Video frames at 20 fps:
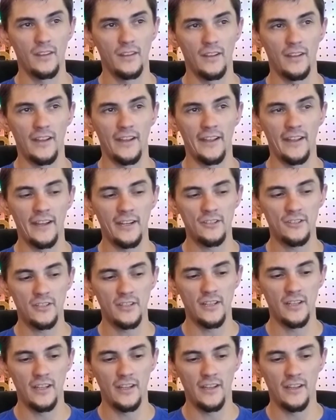I
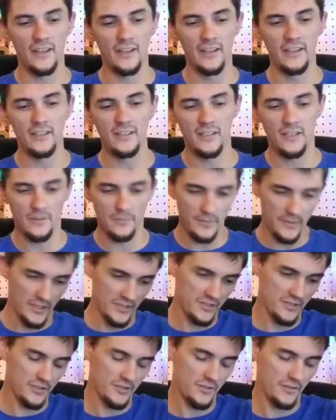actually I ended up
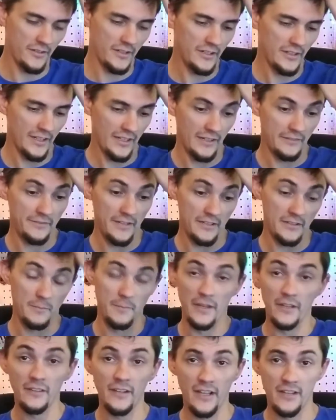searching around, and I found a
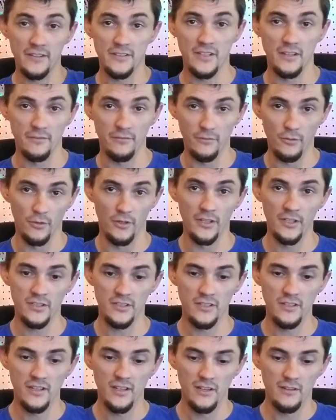bell housing for it,
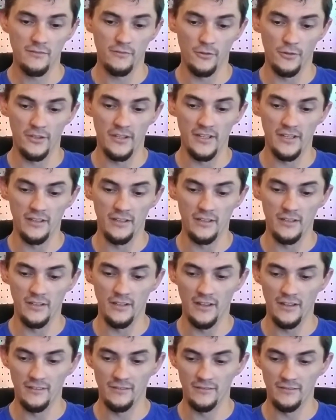for the
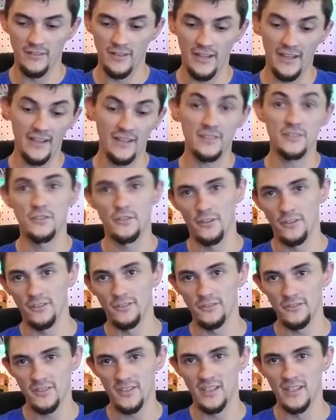external
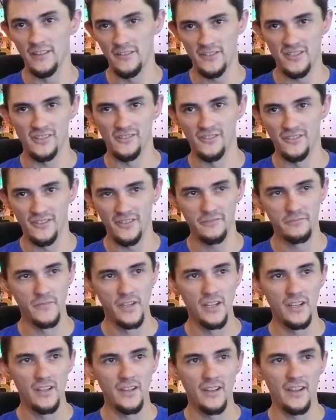slave cylinder,
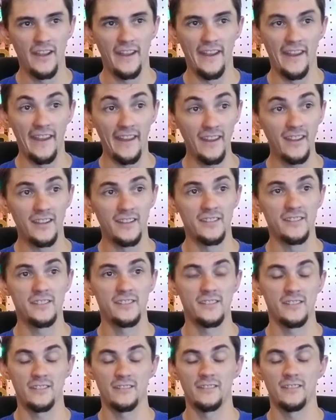and
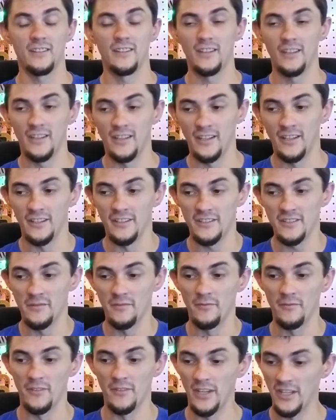
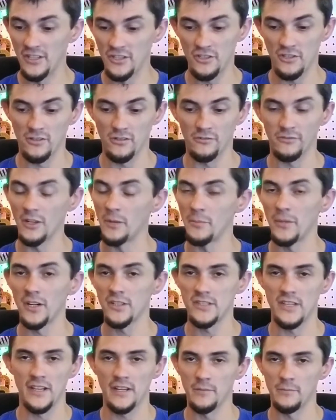some internal front parts
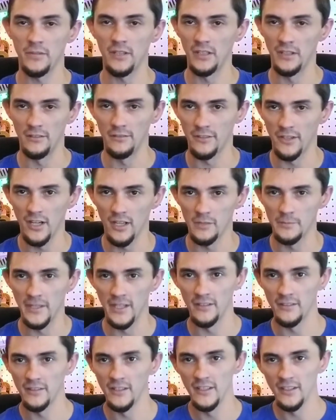I completely forgot
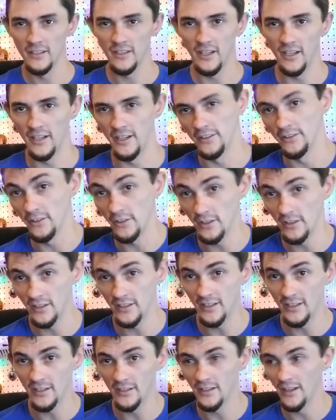about. You're going to
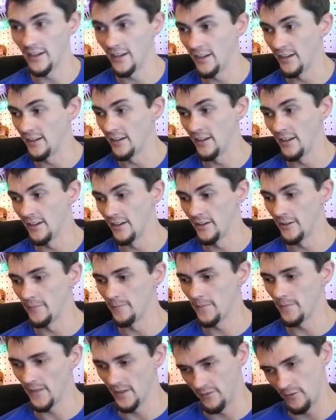need
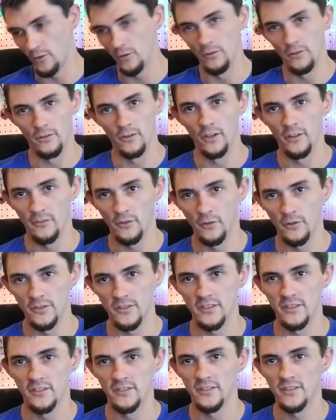of course,
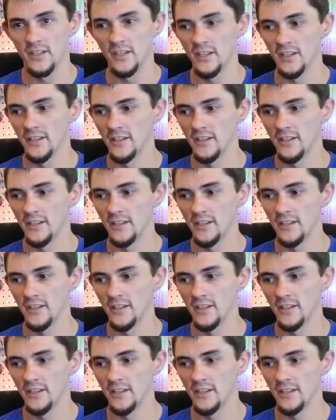there's the